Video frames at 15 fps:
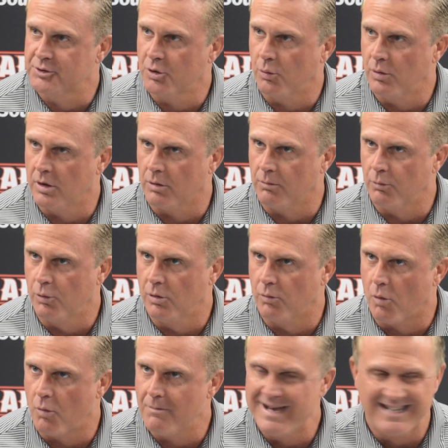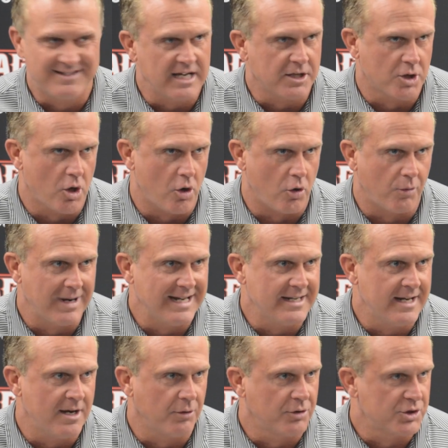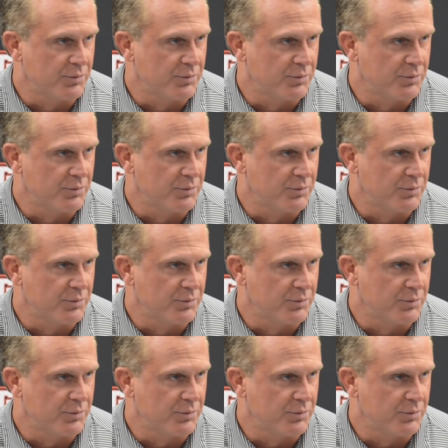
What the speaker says: So we won't make that call right now